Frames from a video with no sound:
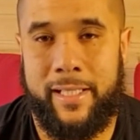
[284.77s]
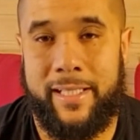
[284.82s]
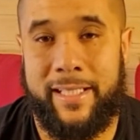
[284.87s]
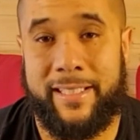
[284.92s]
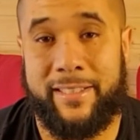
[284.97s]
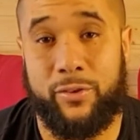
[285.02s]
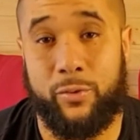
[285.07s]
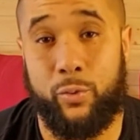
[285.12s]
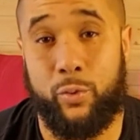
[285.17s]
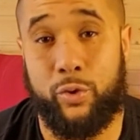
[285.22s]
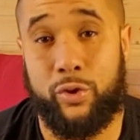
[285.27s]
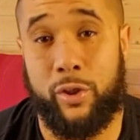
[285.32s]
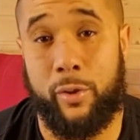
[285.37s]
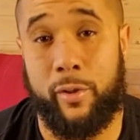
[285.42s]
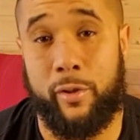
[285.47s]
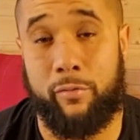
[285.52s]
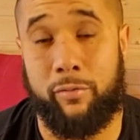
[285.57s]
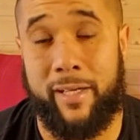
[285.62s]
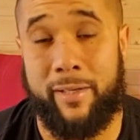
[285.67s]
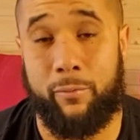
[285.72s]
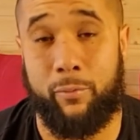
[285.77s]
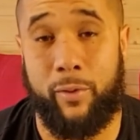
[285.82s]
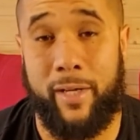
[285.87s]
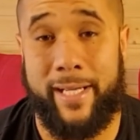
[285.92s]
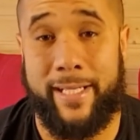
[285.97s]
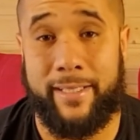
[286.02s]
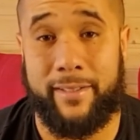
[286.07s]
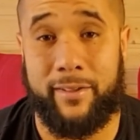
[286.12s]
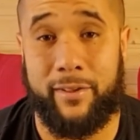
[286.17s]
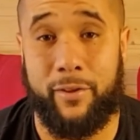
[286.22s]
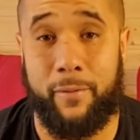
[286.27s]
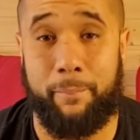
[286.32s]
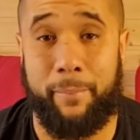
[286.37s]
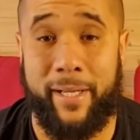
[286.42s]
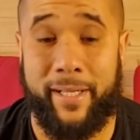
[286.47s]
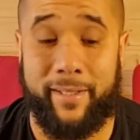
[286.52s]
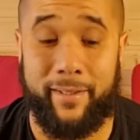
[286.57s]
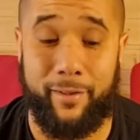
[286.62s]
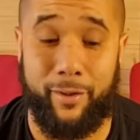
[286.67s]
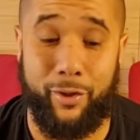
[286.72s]
It's also a great way to look
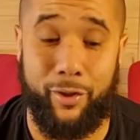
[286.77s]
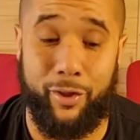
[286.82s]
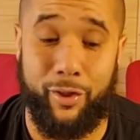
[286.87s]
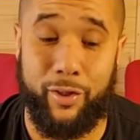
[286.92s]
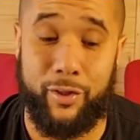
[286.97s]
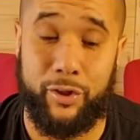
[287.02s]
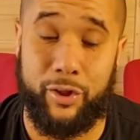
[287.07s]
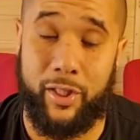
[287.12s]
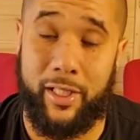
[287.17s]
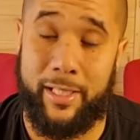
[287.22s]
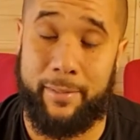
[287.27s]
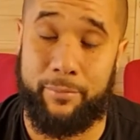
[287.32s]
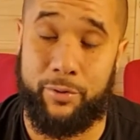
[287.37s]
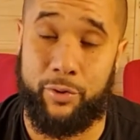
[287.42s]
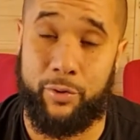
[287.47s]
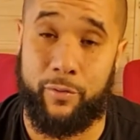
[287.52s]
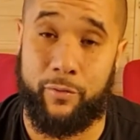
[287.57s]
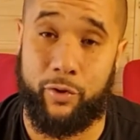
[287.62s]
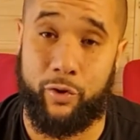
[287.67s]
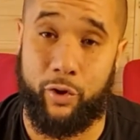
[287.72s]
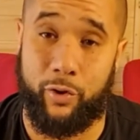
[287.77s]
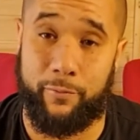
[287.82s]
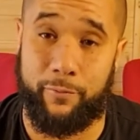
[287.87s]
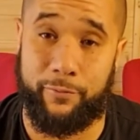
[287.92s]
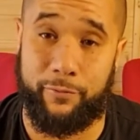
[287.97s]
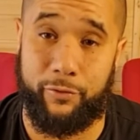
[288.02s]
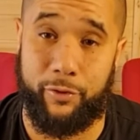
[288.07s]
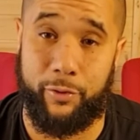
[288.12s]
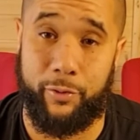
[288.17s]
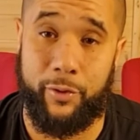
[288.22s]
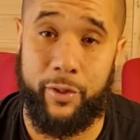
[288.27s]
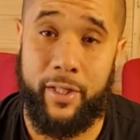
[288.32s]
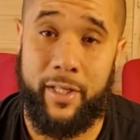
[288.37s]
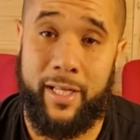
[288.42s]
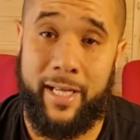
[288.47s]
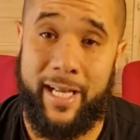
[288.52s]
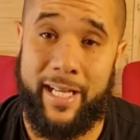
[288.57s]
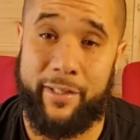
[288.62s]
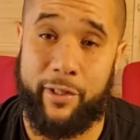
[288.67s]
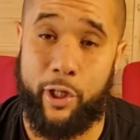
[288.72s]
back at the hard times you've gone through
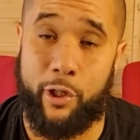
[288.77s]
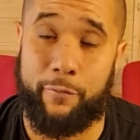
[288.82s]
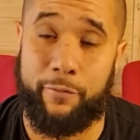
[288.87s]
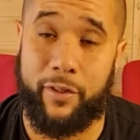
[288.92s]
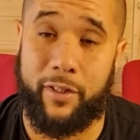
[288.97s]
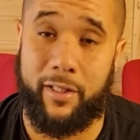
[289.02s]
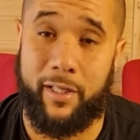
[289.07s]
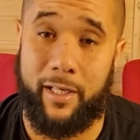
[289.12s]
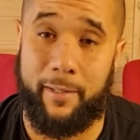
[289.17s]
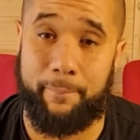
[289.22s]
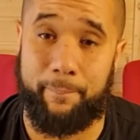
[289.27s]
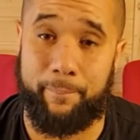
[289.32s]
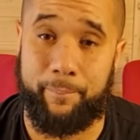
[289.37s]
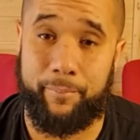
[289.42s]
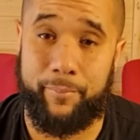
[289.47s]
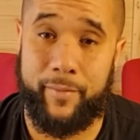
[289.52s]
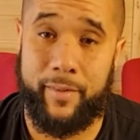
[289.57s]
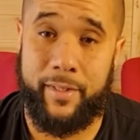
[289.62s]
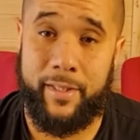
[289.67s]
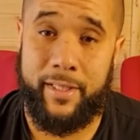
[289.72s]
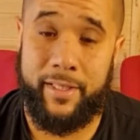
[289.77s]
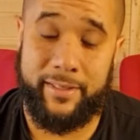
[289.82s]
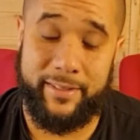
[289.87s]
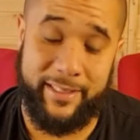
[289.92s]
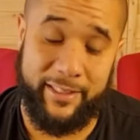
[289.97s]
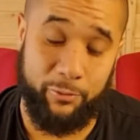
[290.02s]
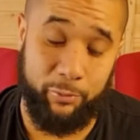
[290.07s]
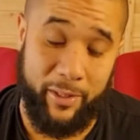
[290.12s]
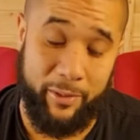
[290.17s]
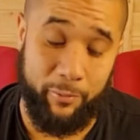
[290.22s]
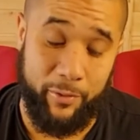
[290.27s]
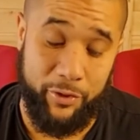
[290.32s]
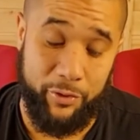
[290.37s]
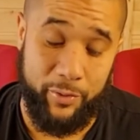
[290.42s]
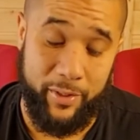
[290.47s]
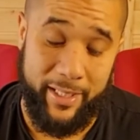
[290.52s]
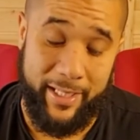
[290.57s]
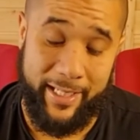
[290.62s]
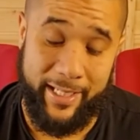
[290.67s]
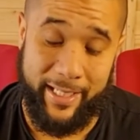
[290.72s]
and overcome. This way, when
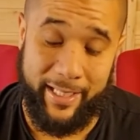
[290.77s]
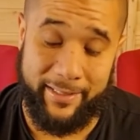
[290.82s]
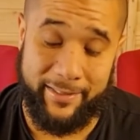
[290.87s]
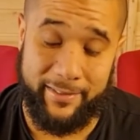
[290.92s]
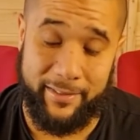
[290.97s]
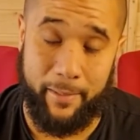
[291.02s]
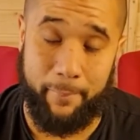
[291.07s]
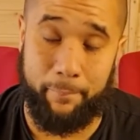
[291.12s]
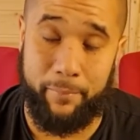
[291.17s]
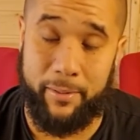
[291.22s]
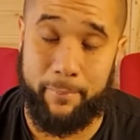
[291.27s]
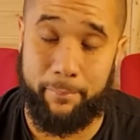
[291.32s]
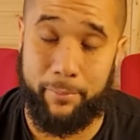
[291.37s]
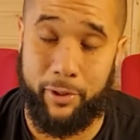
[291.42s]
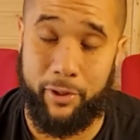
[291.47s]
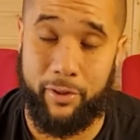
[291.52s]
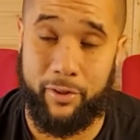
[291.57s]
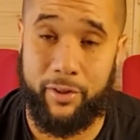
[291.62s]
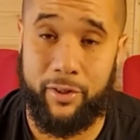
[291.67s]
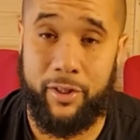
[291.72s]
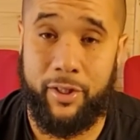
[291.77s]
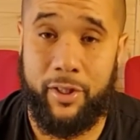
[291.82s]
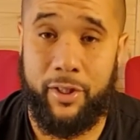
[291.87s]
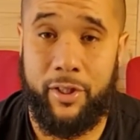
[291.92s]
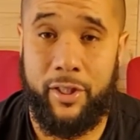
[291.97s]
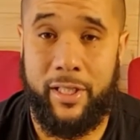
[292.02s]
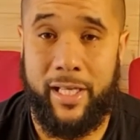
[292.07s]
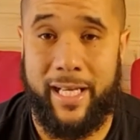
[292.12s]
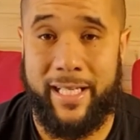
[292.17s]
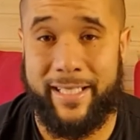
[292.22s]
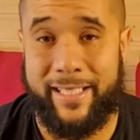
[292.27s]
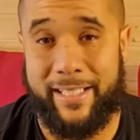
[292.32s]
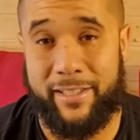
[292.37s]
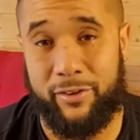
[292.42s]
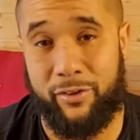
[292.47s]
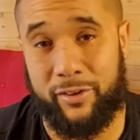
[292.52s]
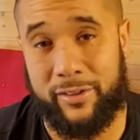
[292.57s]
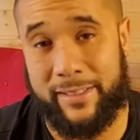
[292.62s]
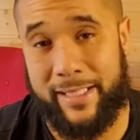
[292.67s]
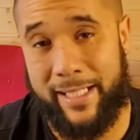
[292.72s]
you hit a stumbling block and get
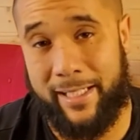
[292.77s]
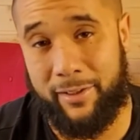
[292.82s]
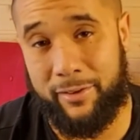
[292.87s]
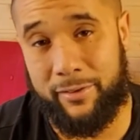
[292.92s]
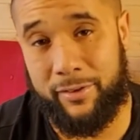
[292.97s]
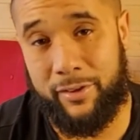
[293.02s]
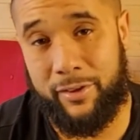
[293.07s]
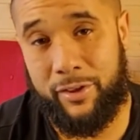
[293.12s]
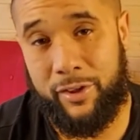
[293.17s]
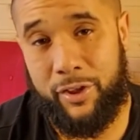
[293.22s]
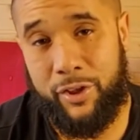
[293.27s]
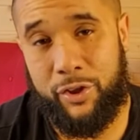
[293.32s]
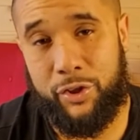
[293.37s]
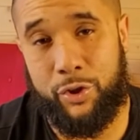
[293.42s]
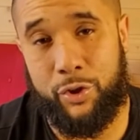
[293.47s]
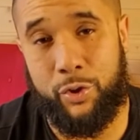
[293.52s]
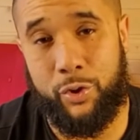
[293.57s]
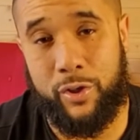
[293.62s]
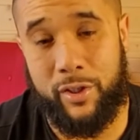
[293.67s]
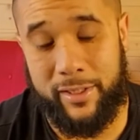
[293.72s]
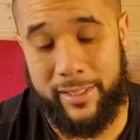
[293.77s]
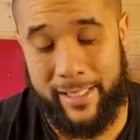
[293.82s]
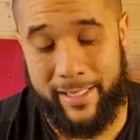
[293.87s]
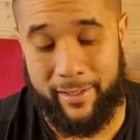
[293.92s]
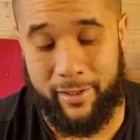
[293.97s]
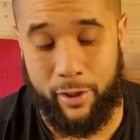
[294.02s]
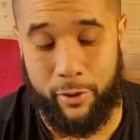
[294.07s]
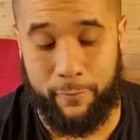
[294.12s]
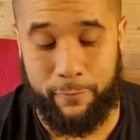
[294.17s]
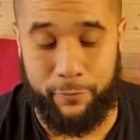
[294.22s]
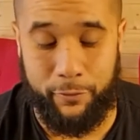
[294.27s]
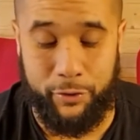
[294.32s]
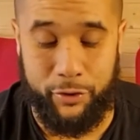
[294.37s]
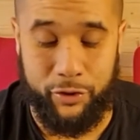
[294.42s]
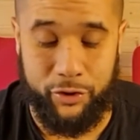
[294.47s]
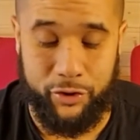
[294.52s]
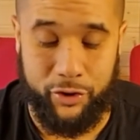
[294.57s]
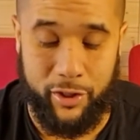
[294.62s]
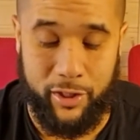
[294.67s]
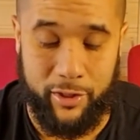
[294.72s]
knocked down, you can then go through
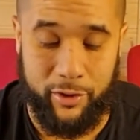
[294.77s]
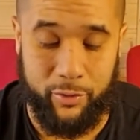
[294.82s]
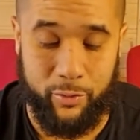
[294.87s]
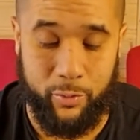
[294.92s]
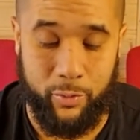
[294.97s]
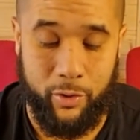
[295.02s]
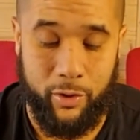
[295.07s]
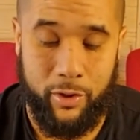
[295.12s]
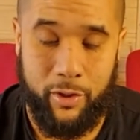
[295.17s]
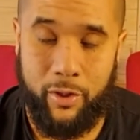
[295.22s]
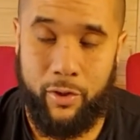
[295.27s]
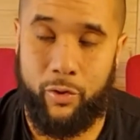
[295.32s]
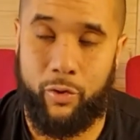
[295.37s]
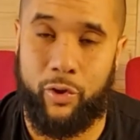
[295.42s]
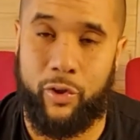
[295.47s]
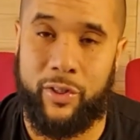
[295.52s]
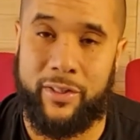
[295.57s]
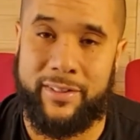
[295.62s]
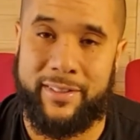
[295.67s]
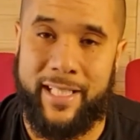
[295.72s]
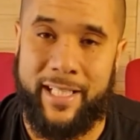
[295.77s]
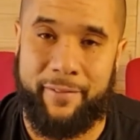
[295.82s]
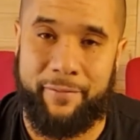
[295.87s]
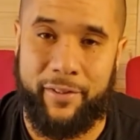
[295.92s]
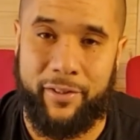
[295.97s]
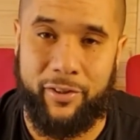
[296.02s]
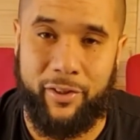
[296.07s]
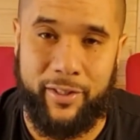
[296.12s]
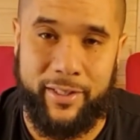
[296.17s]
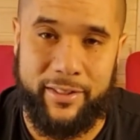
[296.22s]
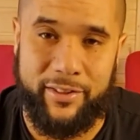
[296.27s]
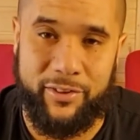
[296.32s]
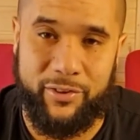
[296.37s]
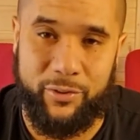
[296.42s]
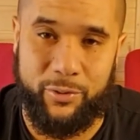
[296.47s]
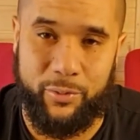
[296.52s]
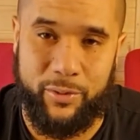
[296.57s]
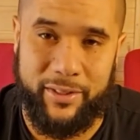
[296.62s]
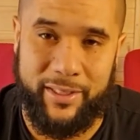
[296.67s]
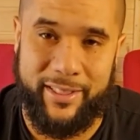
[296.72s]
your journal, or as David Goggins
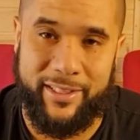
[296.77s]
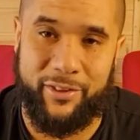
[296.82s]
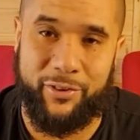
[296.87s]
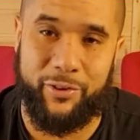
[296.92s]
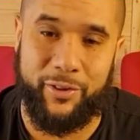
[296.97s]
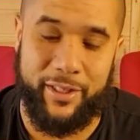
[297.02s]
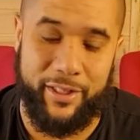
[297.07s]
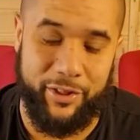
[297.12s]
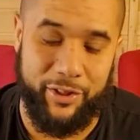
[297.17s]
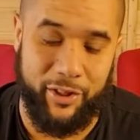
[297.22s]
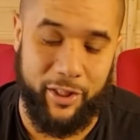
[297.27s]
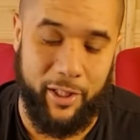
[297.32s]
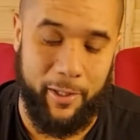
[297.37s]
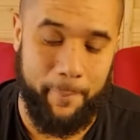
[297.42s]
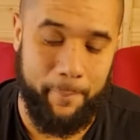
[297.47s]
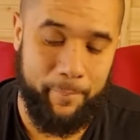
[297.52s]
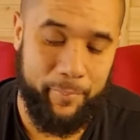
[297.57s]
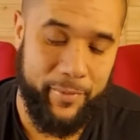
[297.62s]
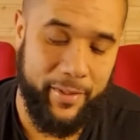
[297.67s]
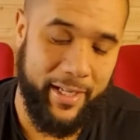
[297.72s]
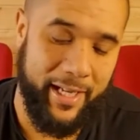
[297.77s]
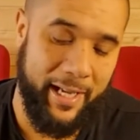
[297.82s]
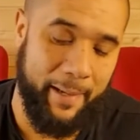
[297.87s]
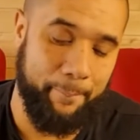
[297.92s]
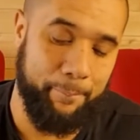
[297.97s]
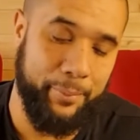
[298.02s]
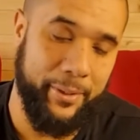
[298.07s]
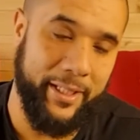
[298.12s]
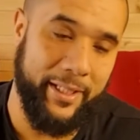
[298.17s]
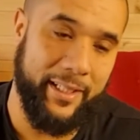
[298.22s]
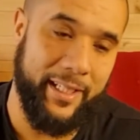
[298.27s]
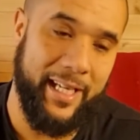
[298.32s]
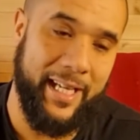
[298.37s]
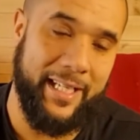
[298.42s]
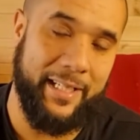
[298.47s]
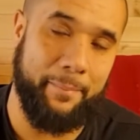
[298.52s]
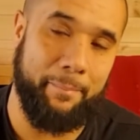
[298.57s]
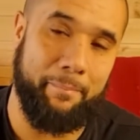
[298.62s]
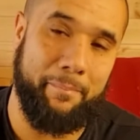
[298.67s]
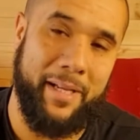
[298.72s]
calls it, his cookie jar, and pick
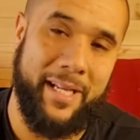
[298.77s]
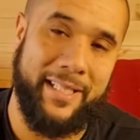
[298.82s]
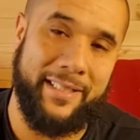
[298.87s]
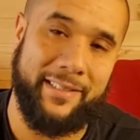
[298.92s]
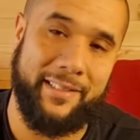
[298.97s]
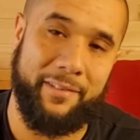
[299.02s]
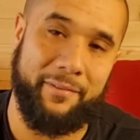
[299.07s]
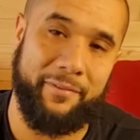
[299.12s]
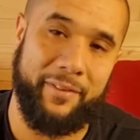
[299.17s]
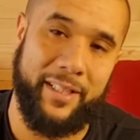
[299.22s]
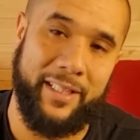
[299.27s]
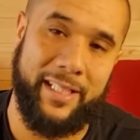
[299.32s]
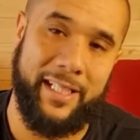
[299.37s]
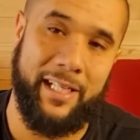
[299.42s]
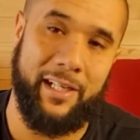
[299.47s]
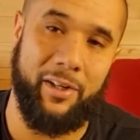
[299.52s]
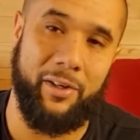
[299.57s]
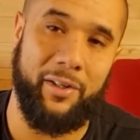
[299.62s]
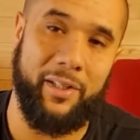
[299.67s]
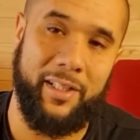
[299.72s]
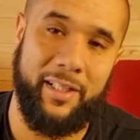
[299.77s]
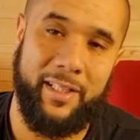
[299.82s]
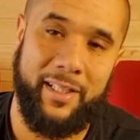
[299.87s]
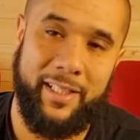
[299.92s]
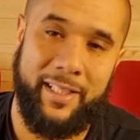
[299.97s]
an amazing event out